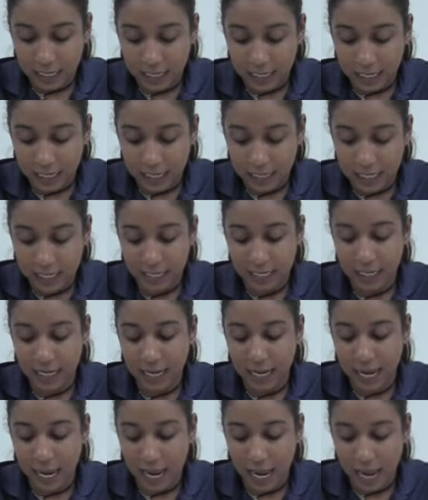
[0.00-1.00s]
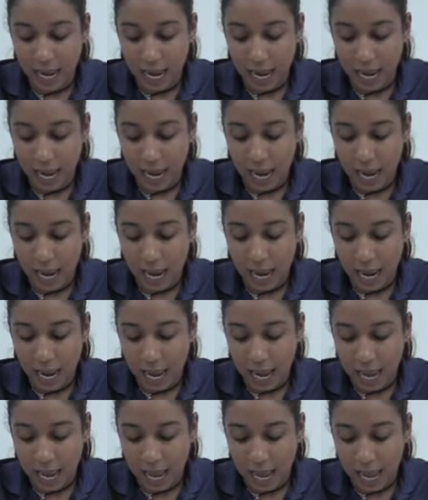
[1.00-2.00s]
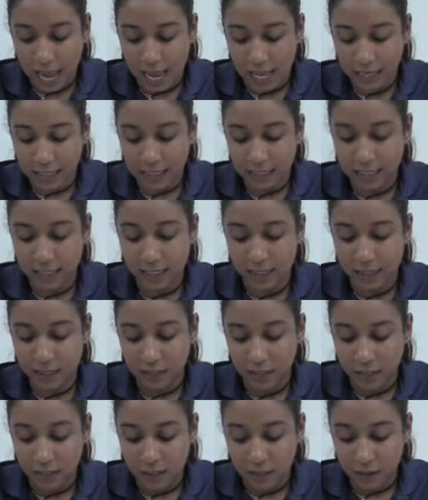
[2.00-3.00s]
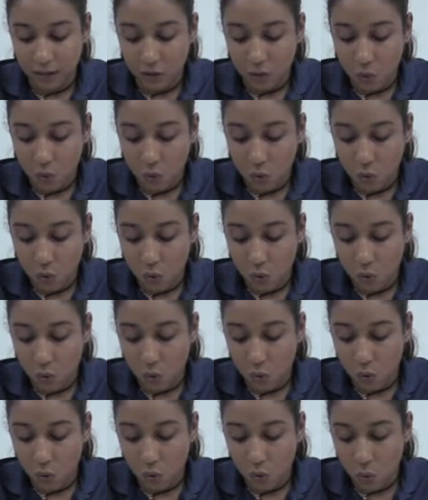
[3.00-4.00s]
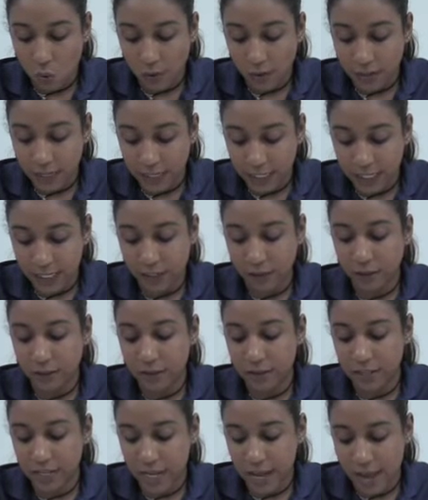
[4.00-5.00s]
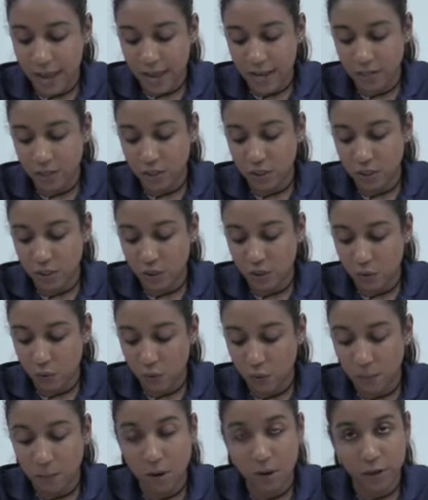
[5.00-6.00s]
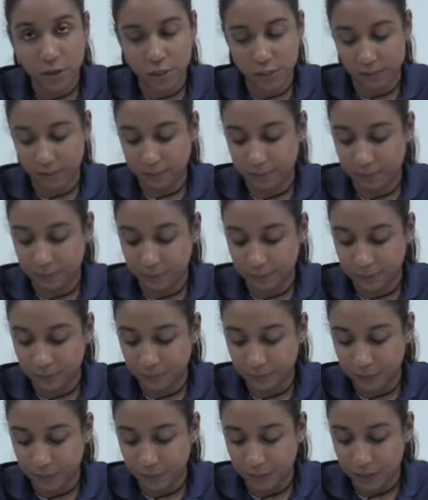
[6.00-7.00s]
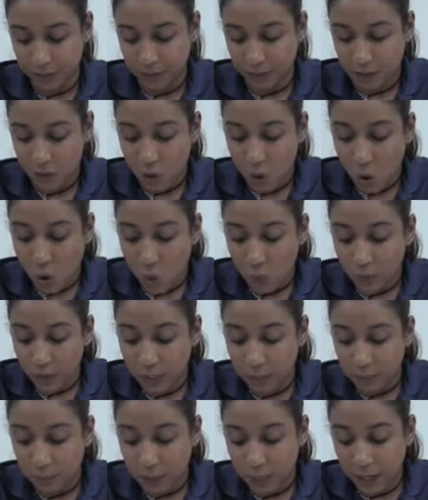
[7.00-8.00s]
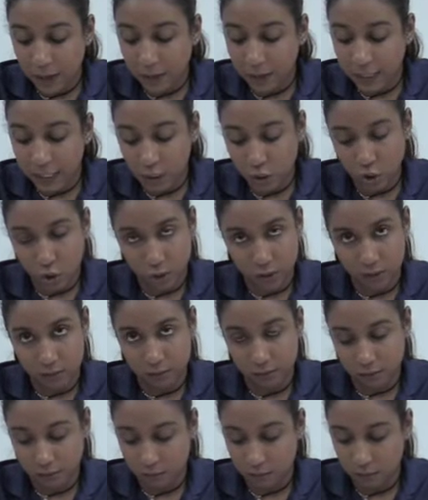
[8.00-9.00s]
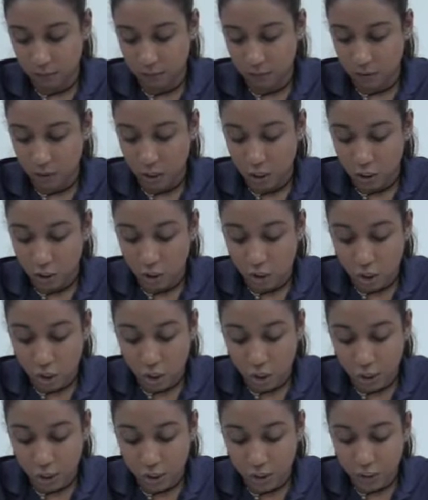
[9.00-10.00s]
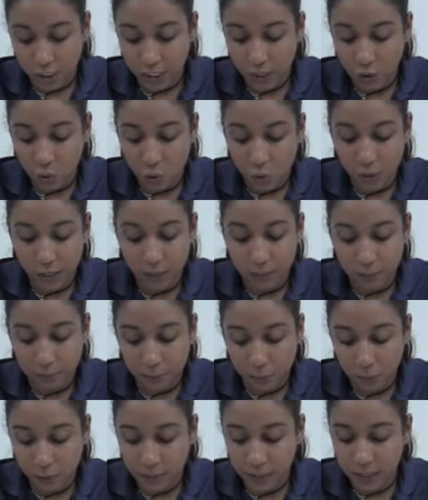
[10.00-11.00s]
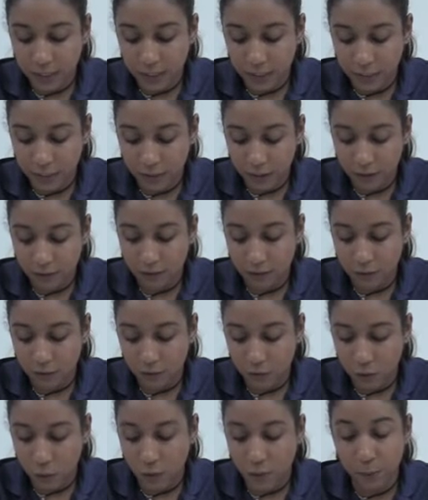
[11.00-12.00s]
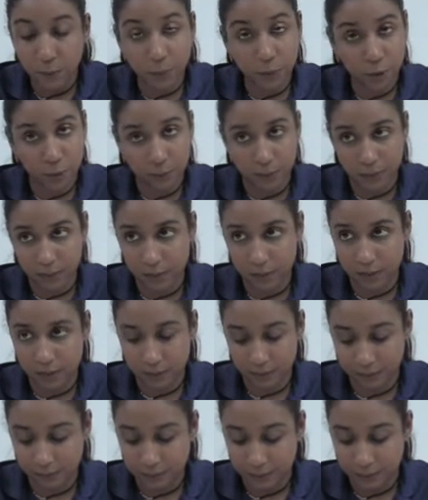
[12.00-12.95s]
in, at, or near the edge or margin. Only barely good, largely or important enough for the purpose.